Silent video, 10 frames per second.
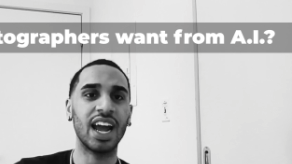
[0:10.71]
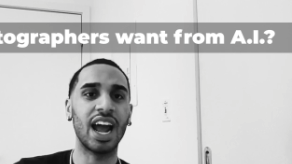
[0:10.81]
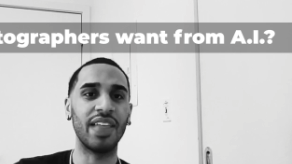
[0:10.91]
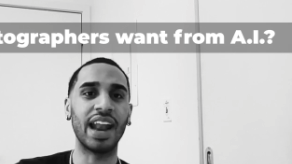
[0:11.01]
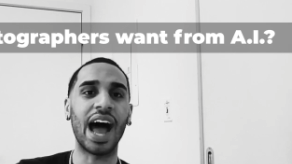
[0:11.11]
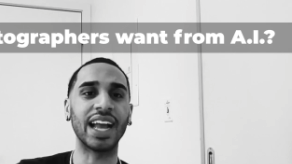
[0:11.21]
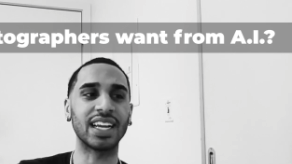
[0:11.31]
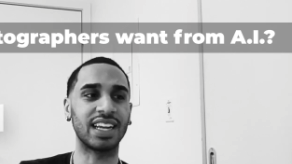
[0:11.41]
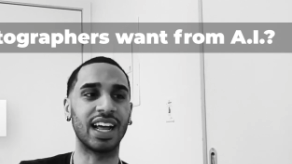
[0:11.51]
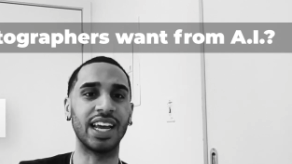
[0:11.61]
And then I could
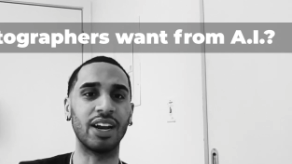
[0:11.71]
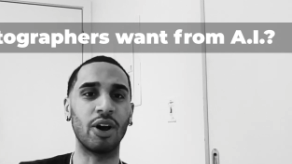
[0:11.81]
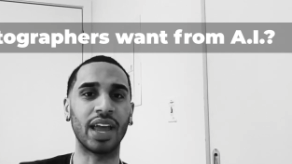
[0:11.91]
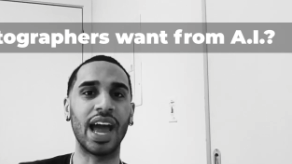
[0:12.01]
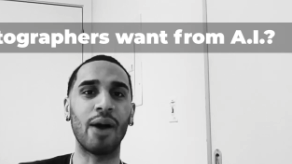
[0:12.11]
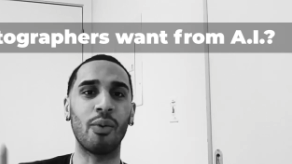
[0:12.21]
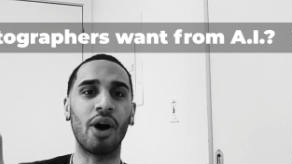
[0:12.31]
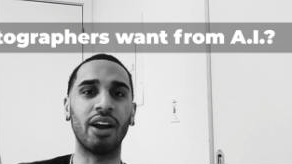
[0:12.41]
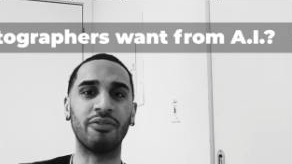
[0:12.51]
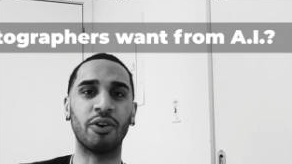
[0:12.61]
tell it, okay, I want
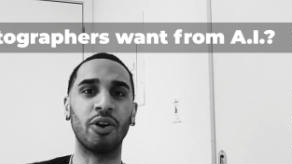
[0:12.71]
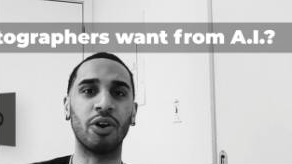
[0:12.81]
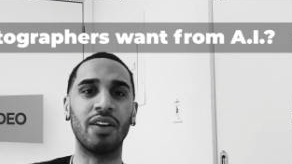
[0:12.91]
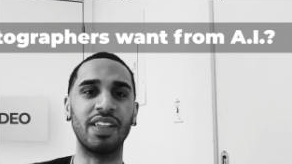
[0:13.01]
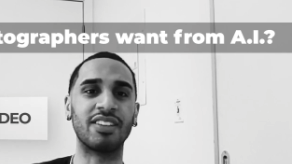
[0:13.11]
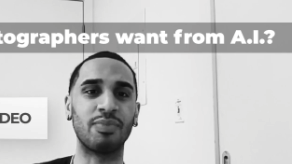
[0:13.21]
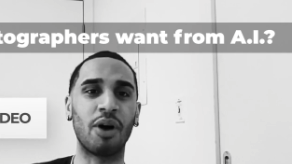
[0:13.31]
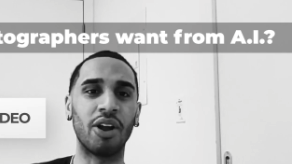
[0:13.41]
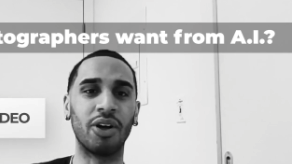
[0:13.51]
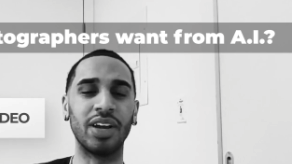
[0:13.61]
a photo of this
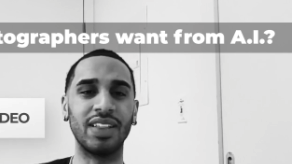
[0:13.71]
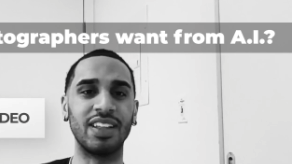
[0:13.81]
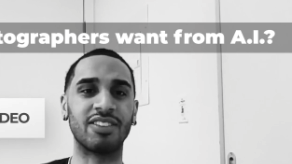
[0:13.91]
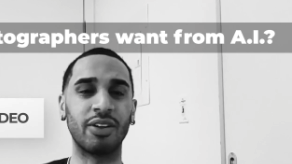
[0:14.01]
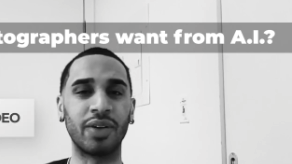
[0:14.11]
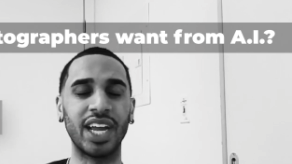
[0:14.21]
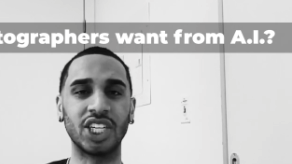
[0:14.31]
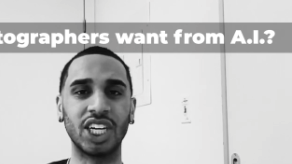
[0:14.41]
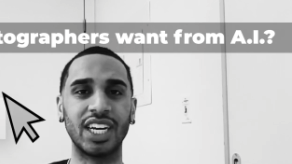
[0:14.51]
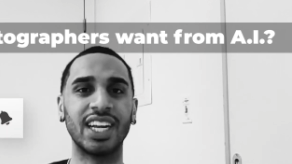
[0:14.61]
model in this
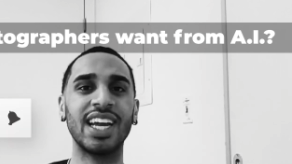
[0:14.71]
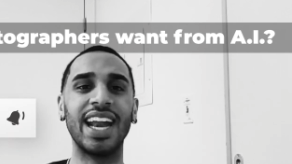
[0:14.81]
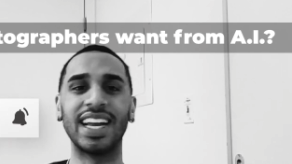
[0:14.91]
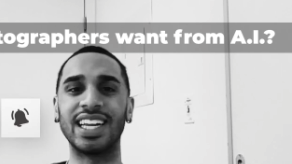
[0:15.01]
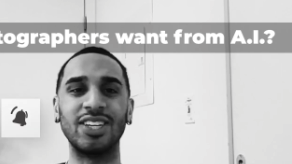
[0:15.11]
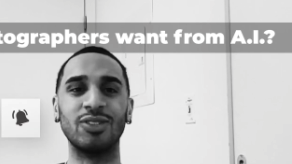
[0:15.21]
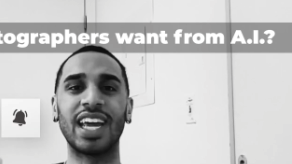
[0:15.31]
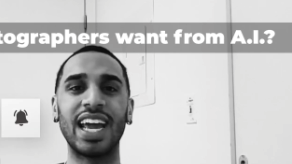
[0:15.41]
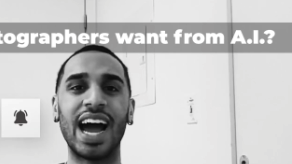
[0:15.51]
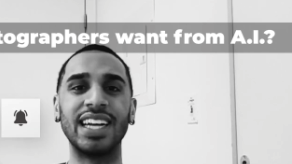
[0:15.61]
location. And it could use
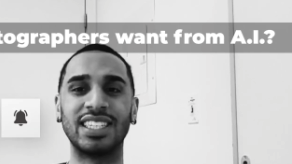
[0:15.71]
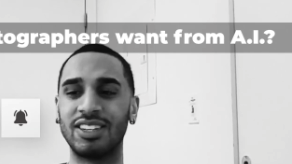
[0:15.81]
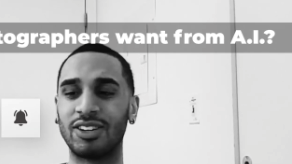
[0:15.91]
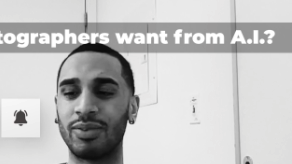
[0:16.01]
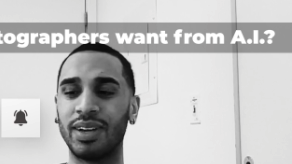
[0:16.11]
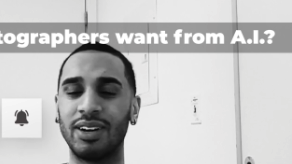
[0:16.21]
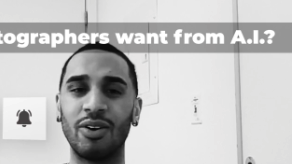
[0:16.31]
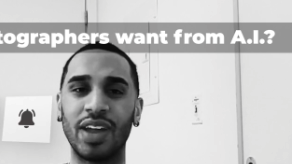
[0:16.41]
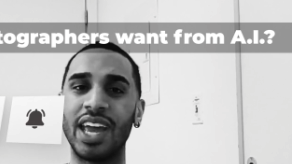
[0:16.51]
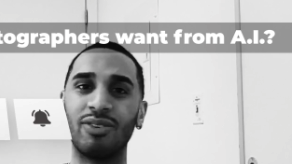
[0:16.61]
AI to determine,
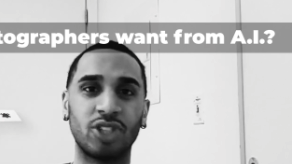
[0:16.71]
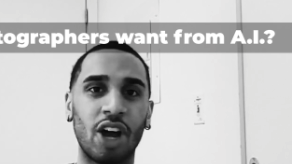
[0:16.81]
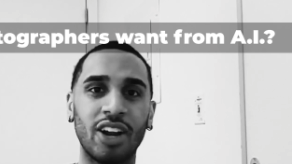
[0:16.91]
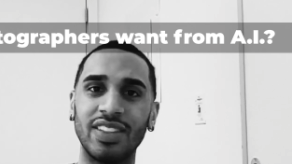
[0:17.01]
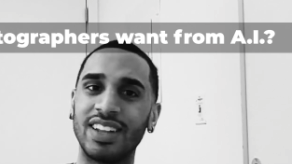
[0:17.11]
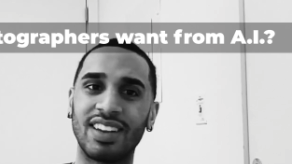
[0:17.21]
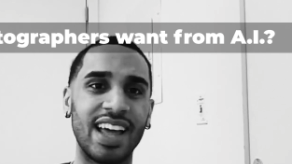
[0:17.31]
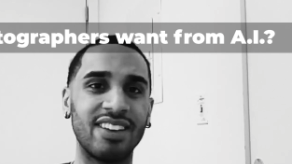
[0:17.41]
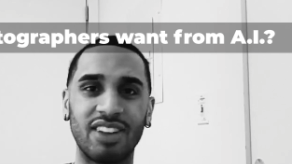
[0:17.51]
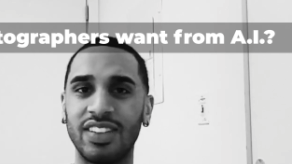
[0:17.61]
okay, it was shot on this
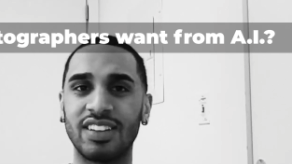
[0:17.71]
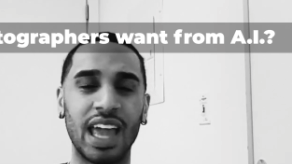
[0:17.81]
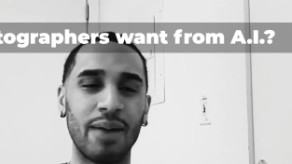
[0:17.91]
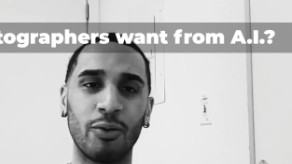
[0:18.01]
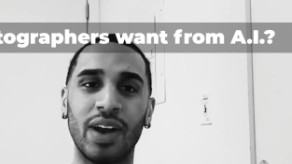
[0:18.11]
lens, on this camera,